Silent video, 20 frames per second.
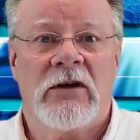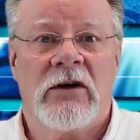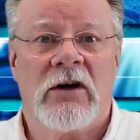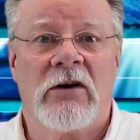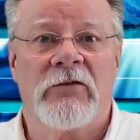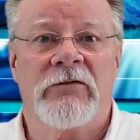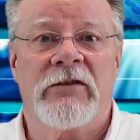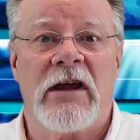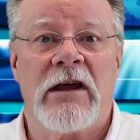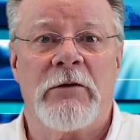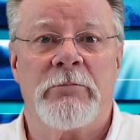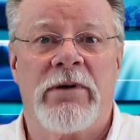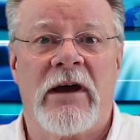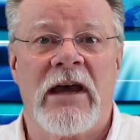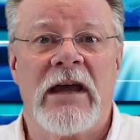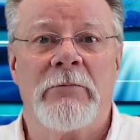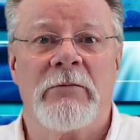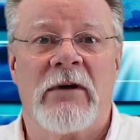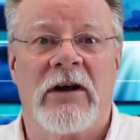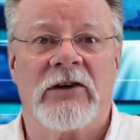of their
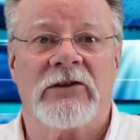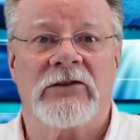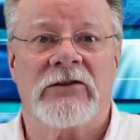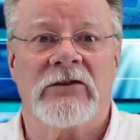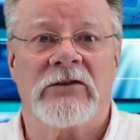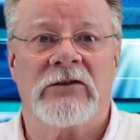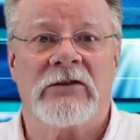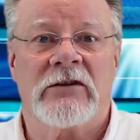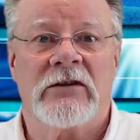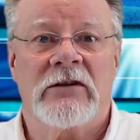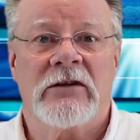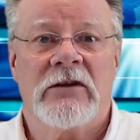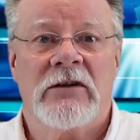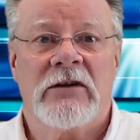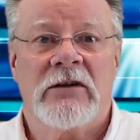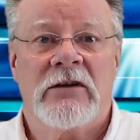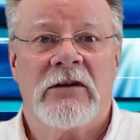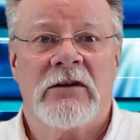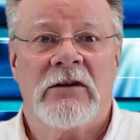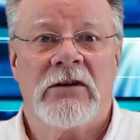paymasters,
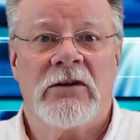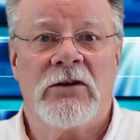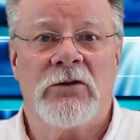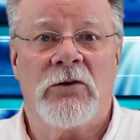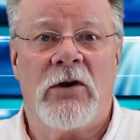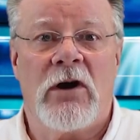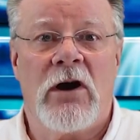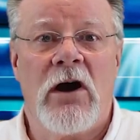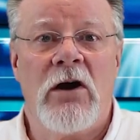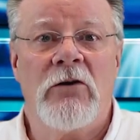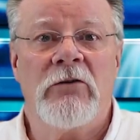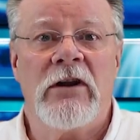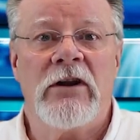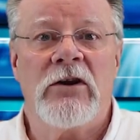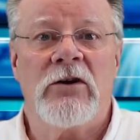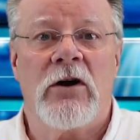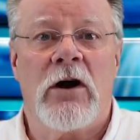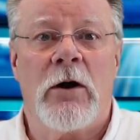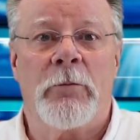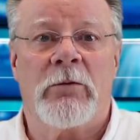who
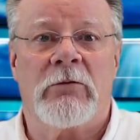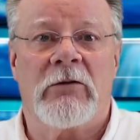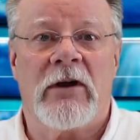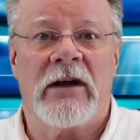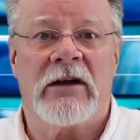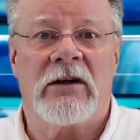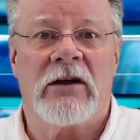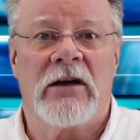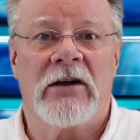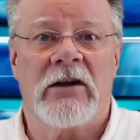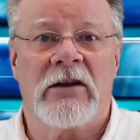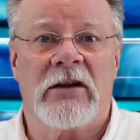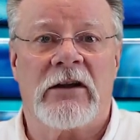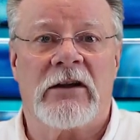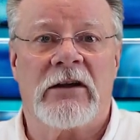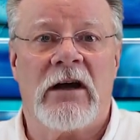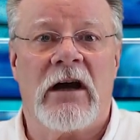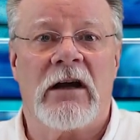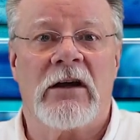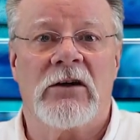only operate under the
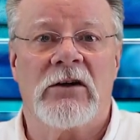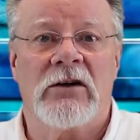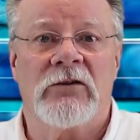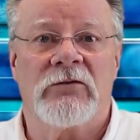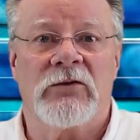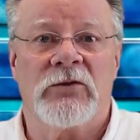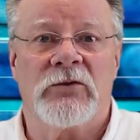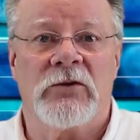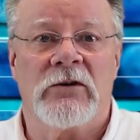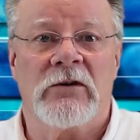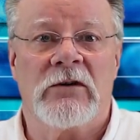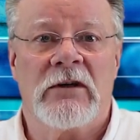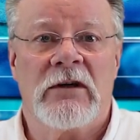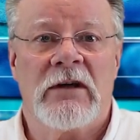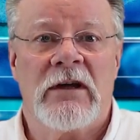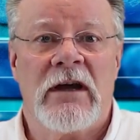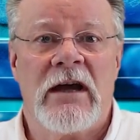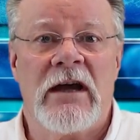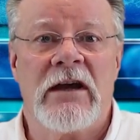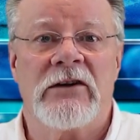colour of law,
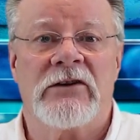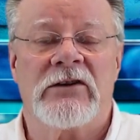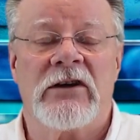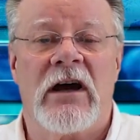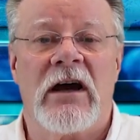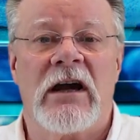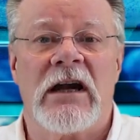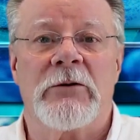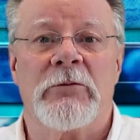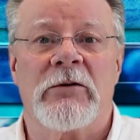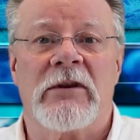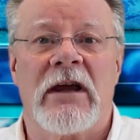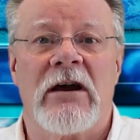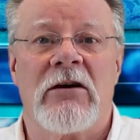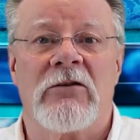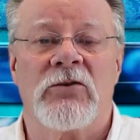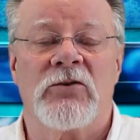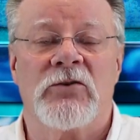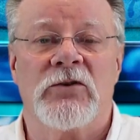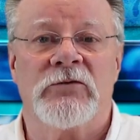entirely
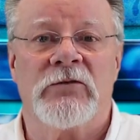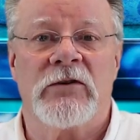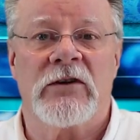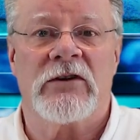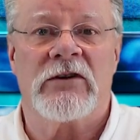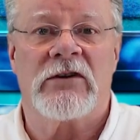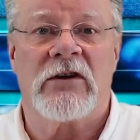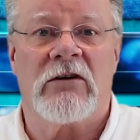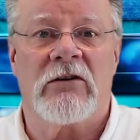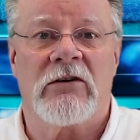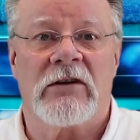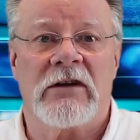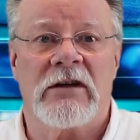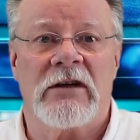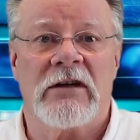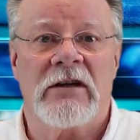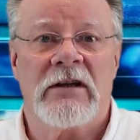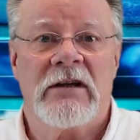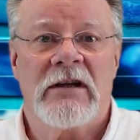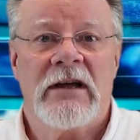without lawful
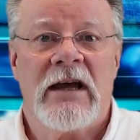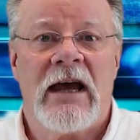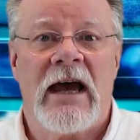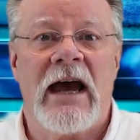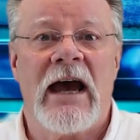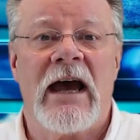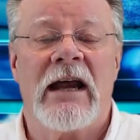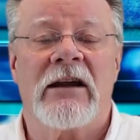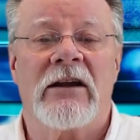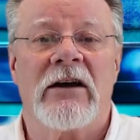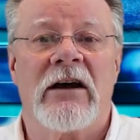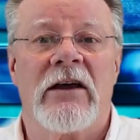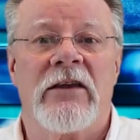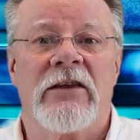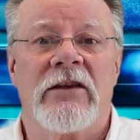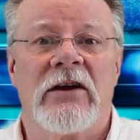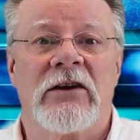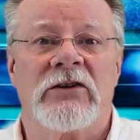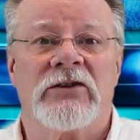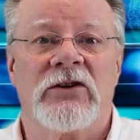authority, and are
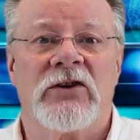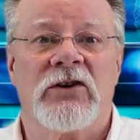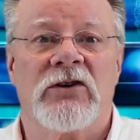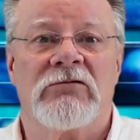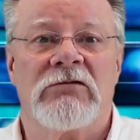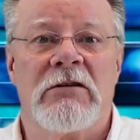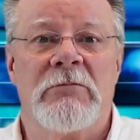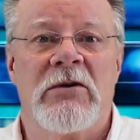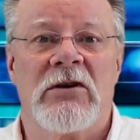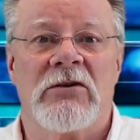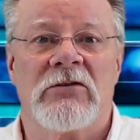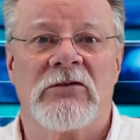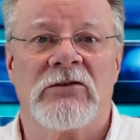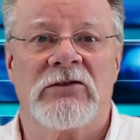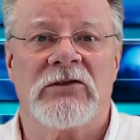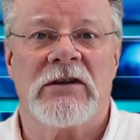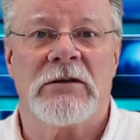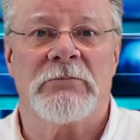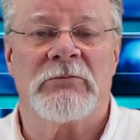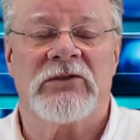thus
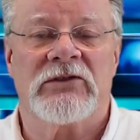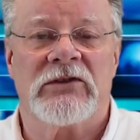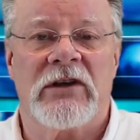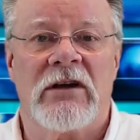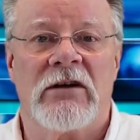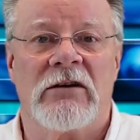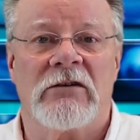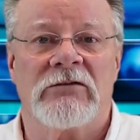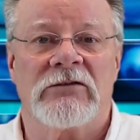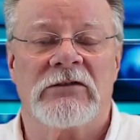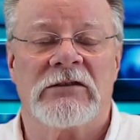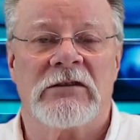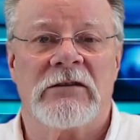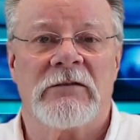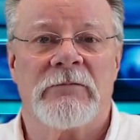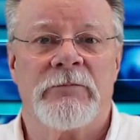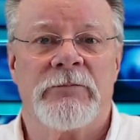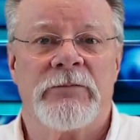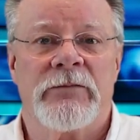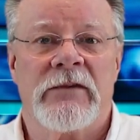criminals themselves.
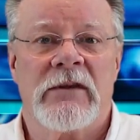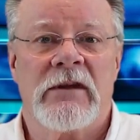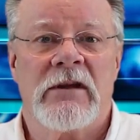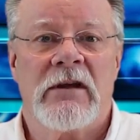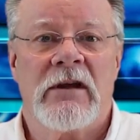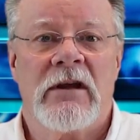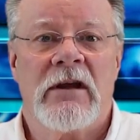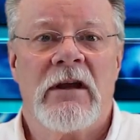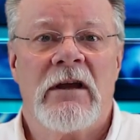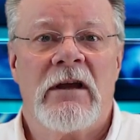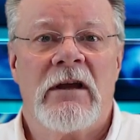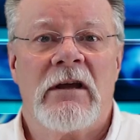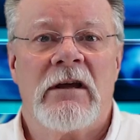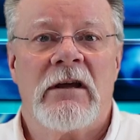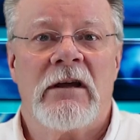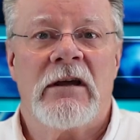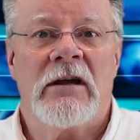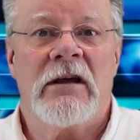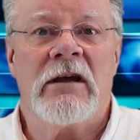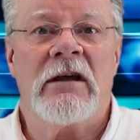
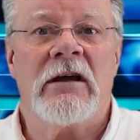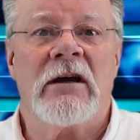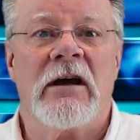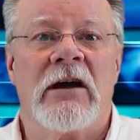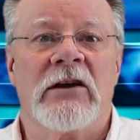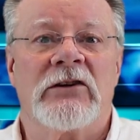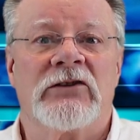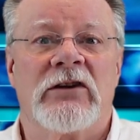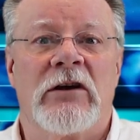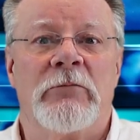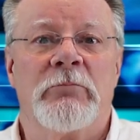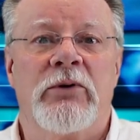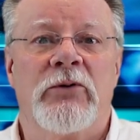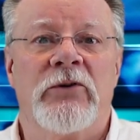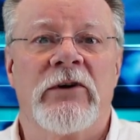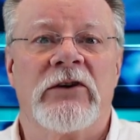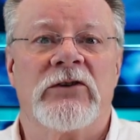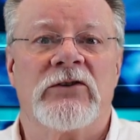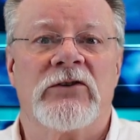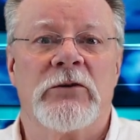Here are some
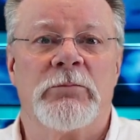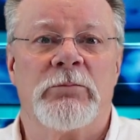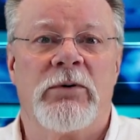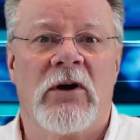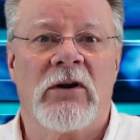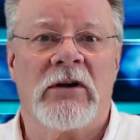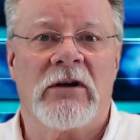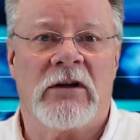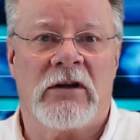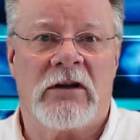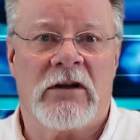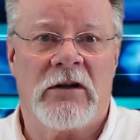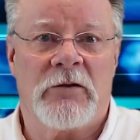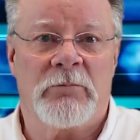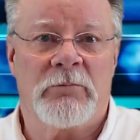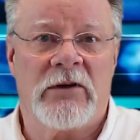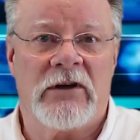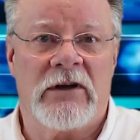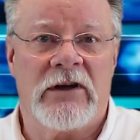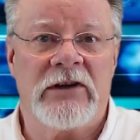points to ponder,
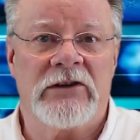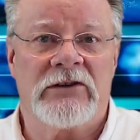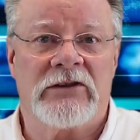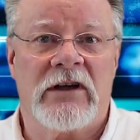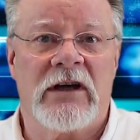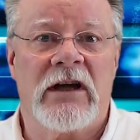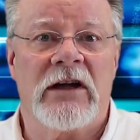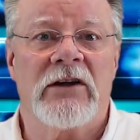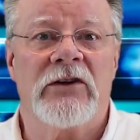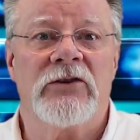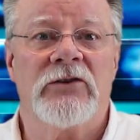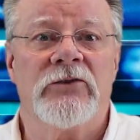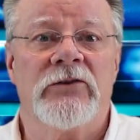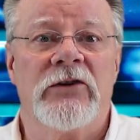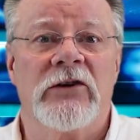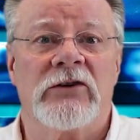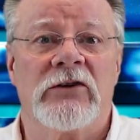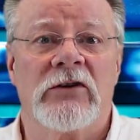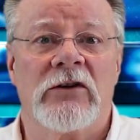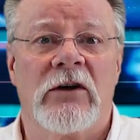police and
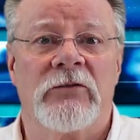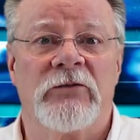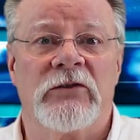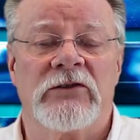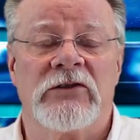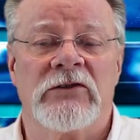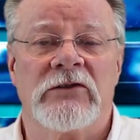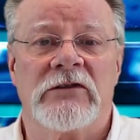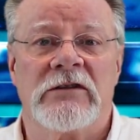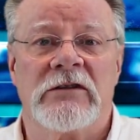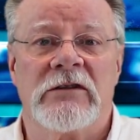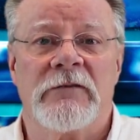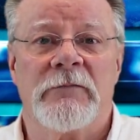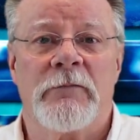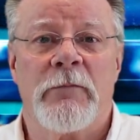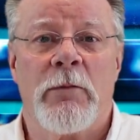judicial officers.